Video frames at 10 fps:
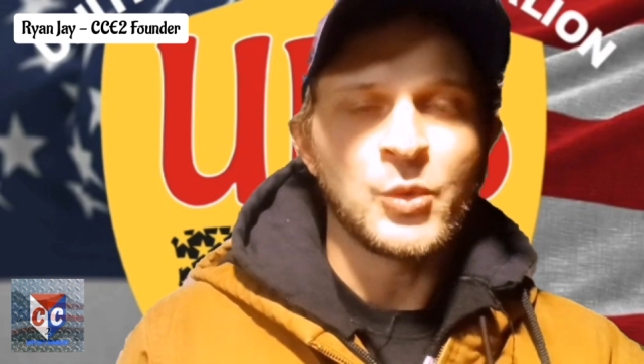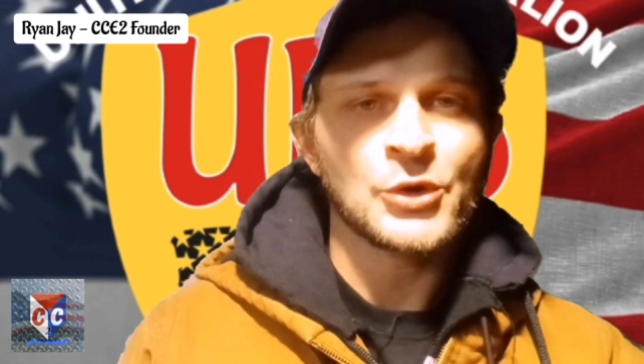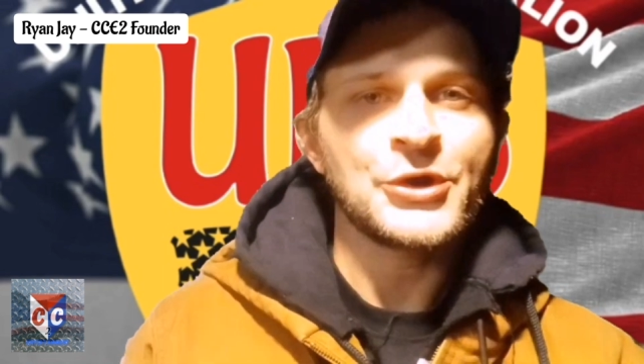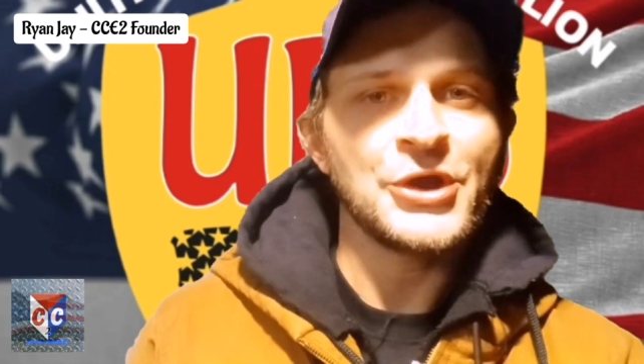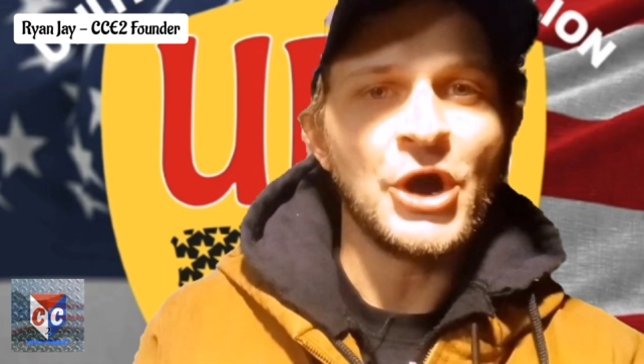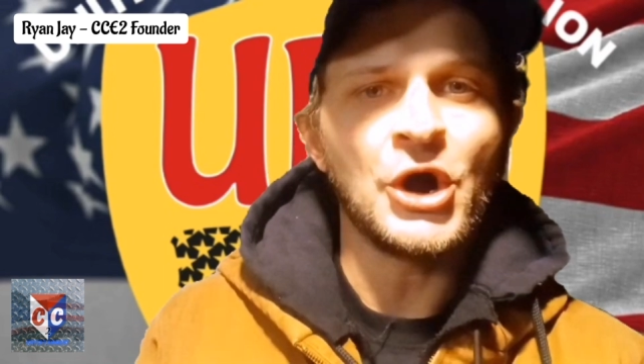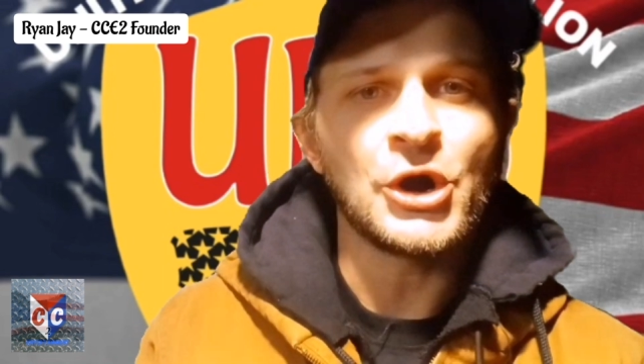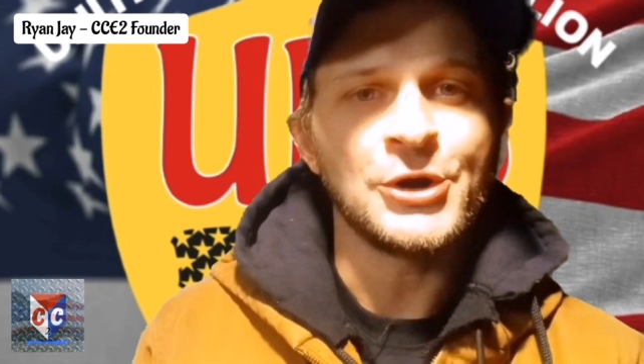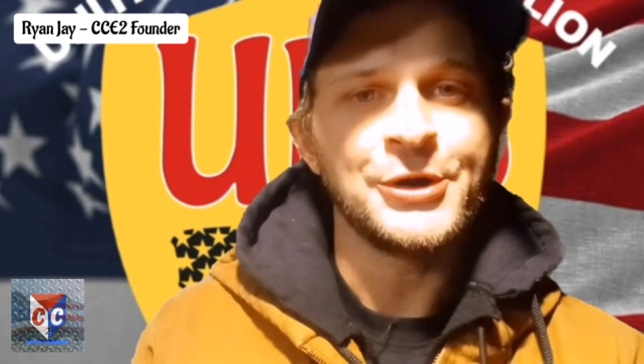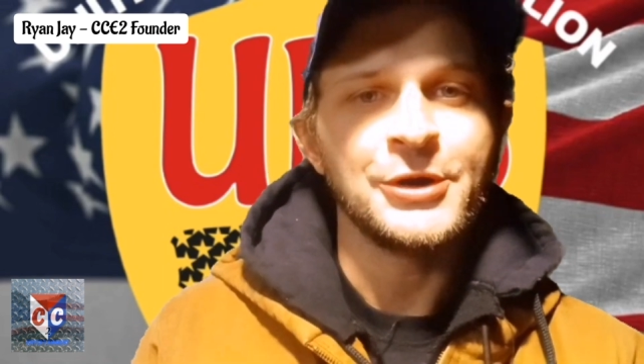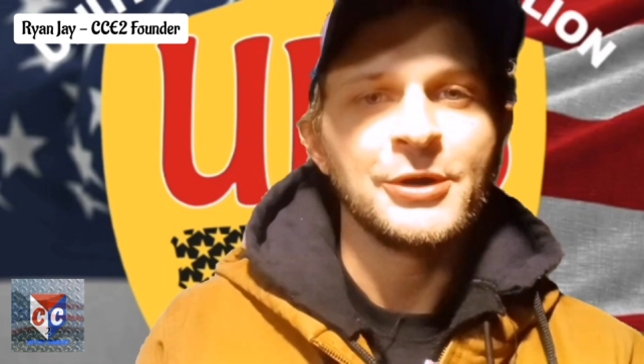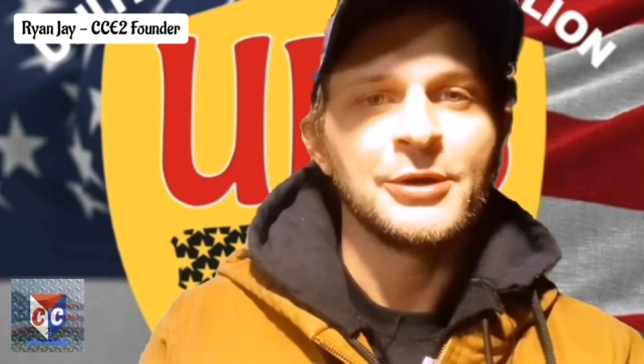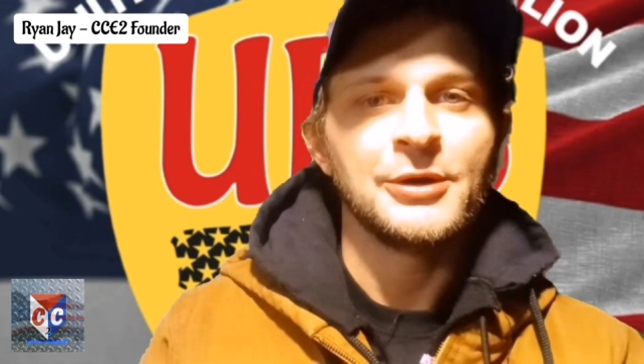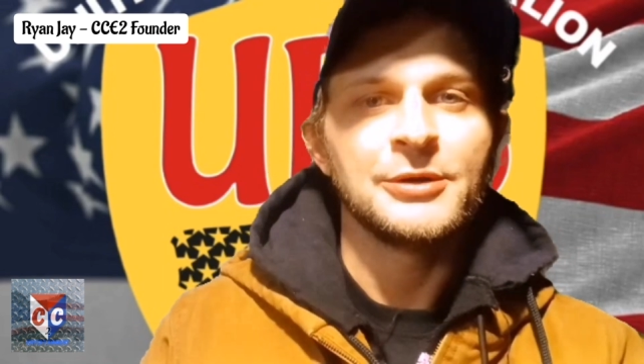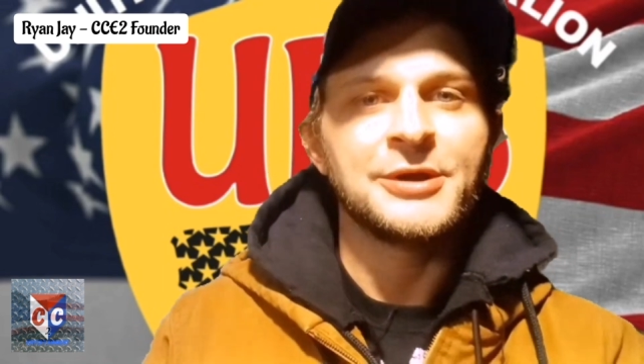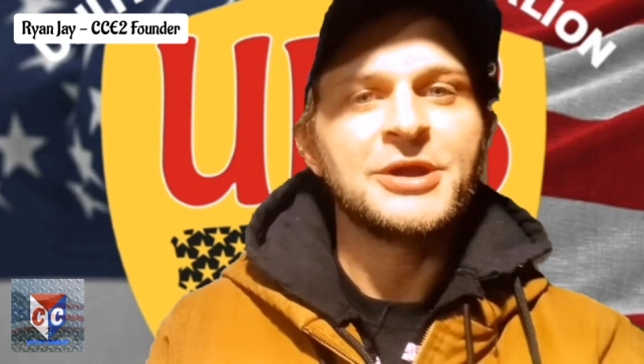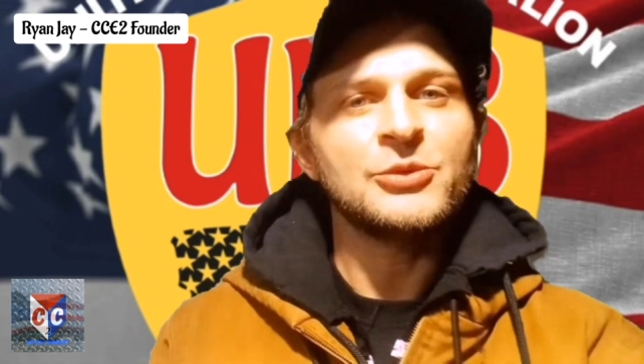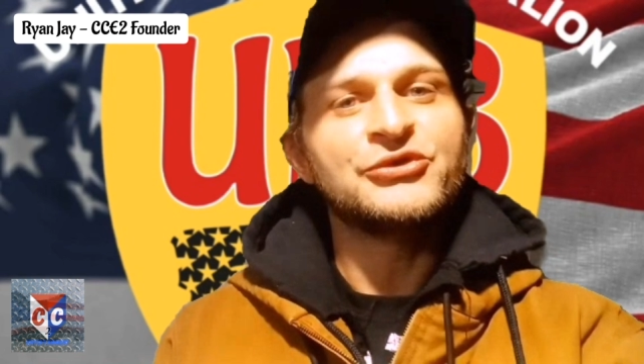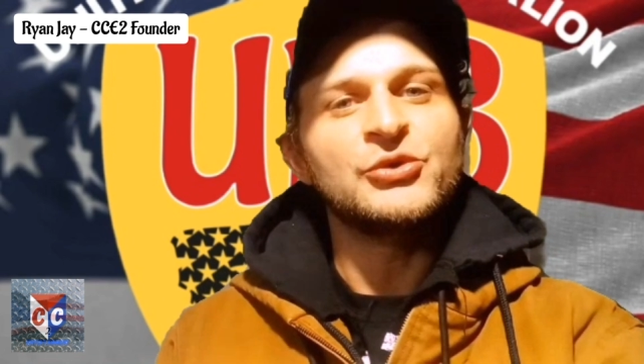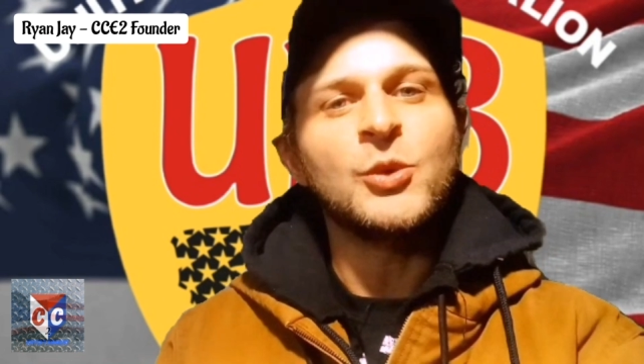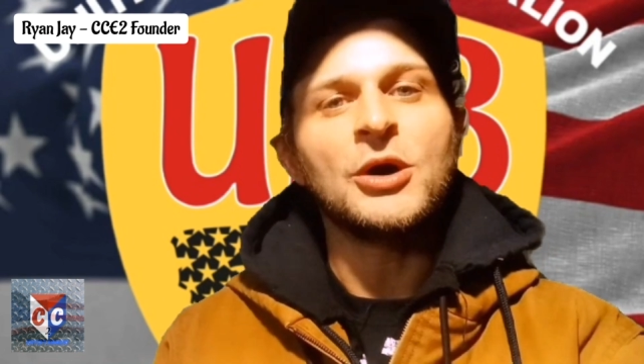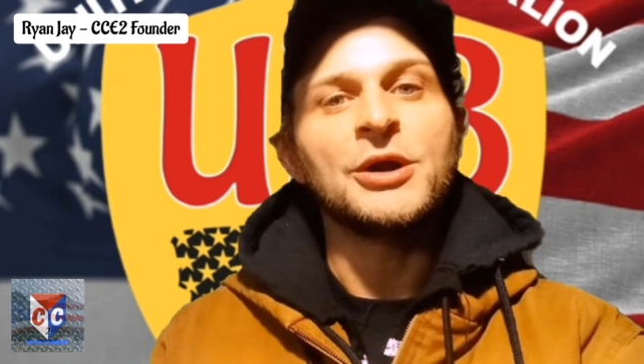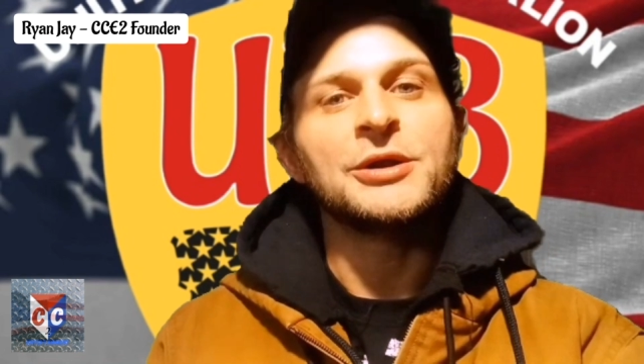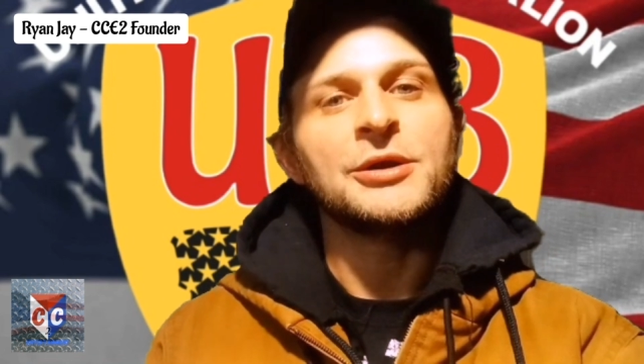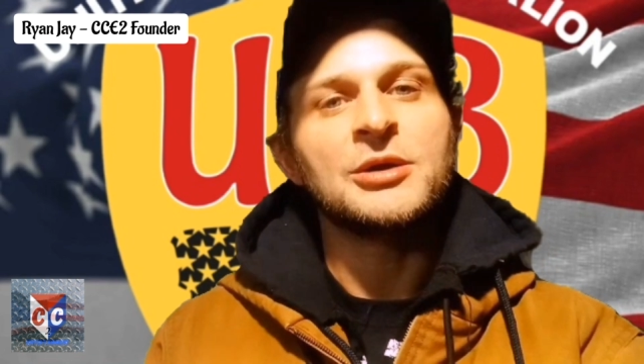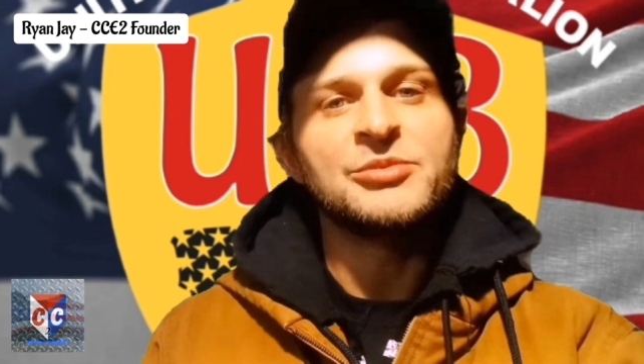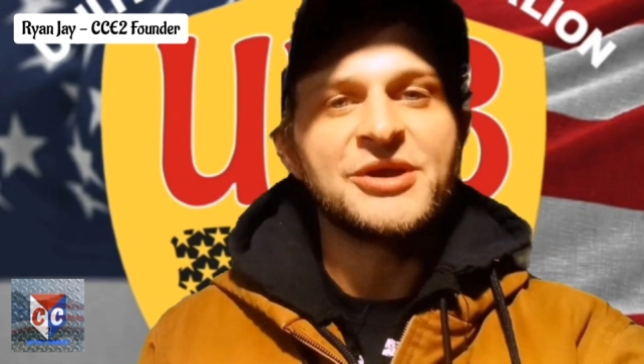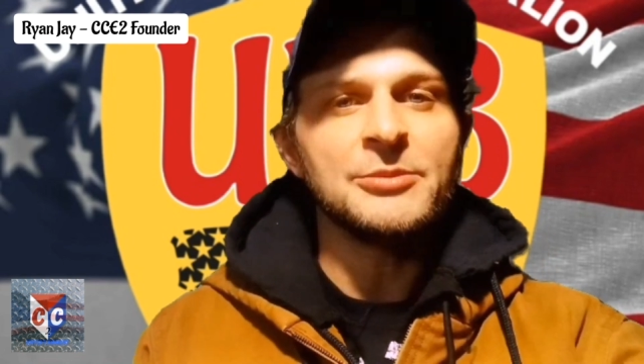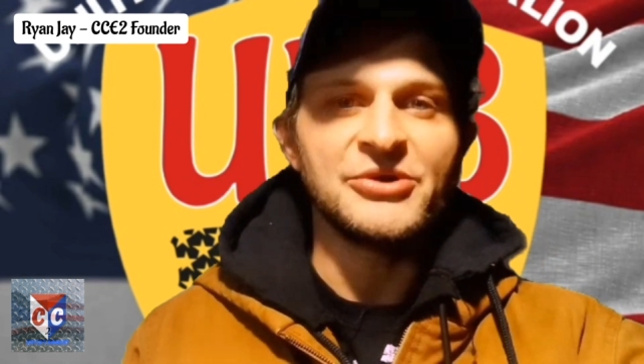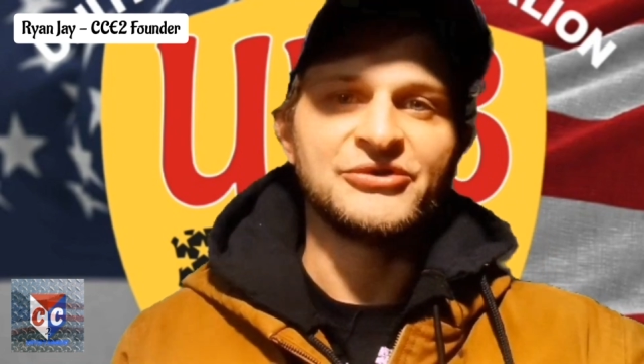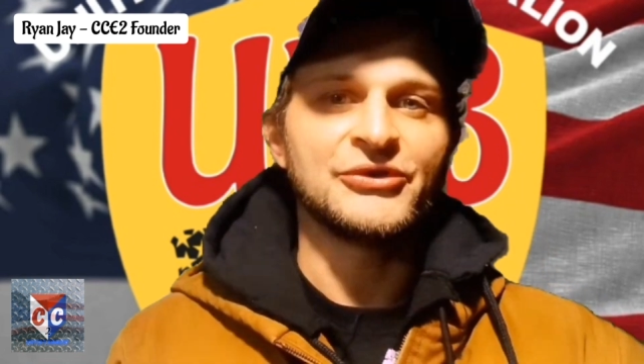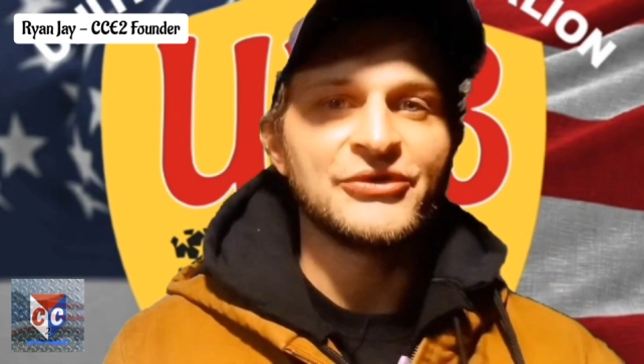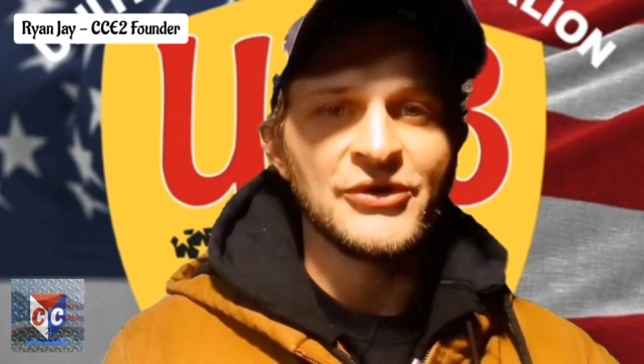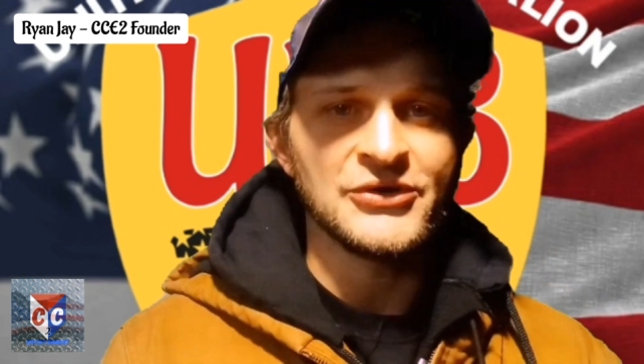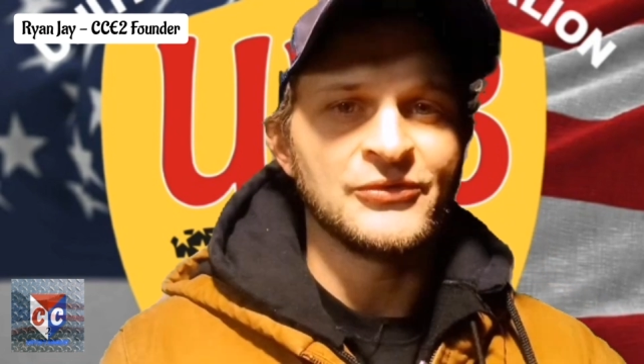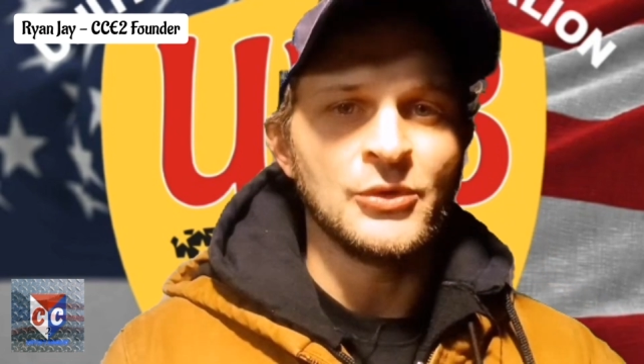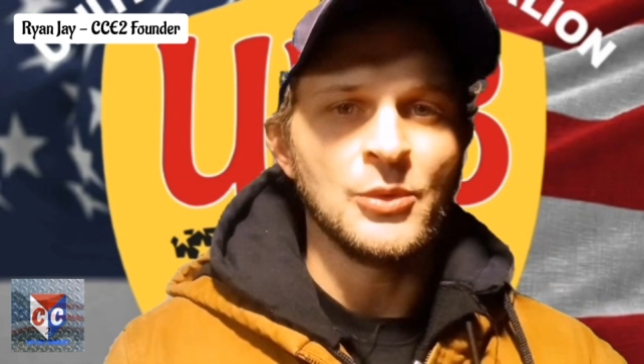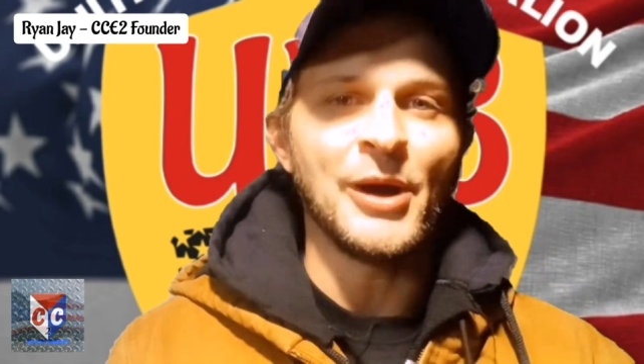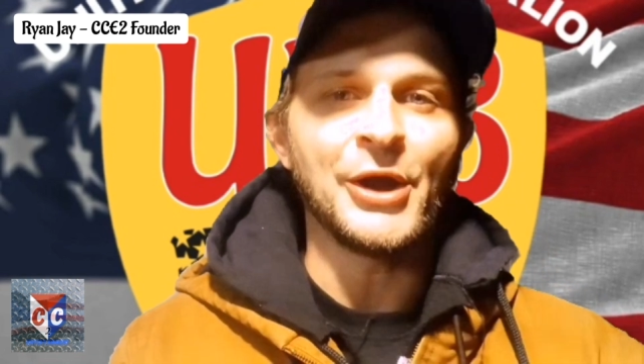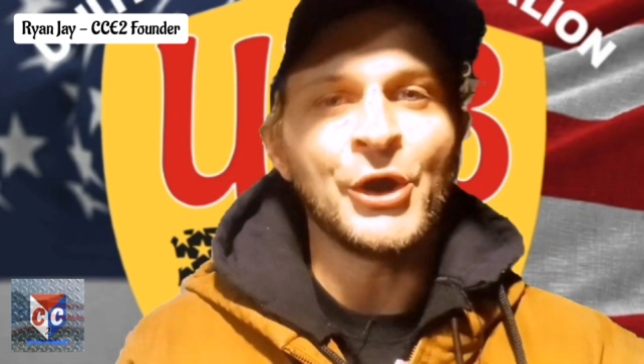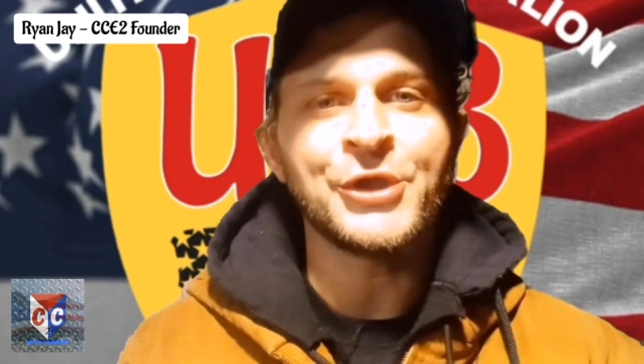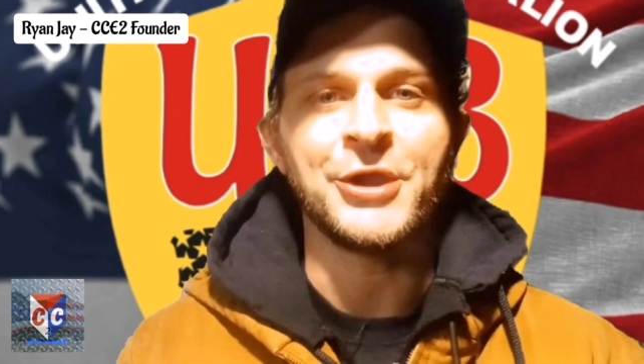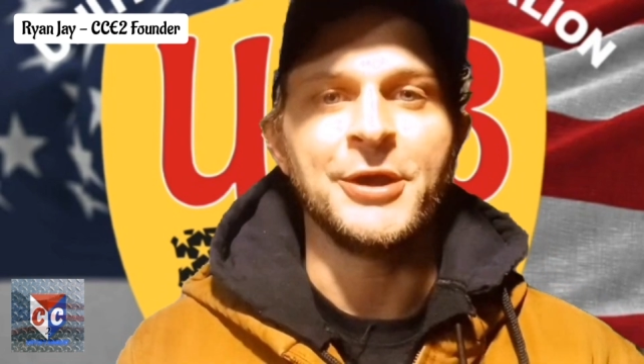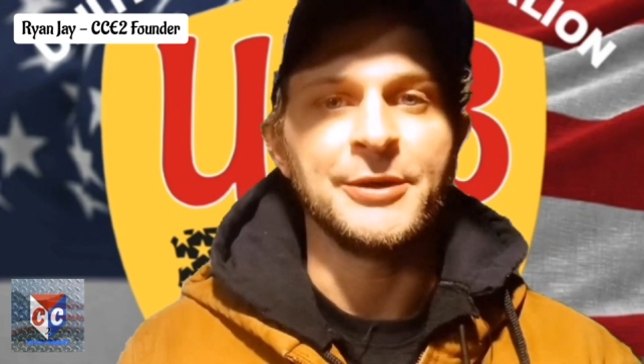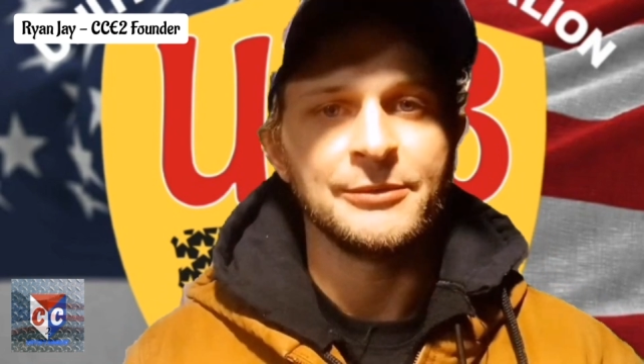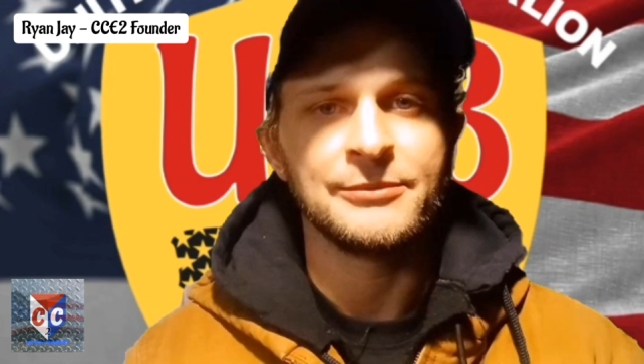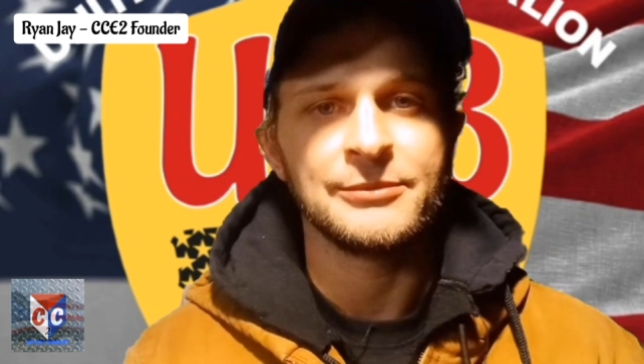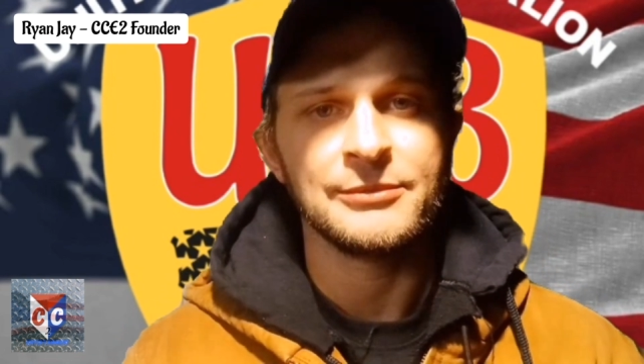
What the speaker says: working hard to get what you want and becoming successful by earning it.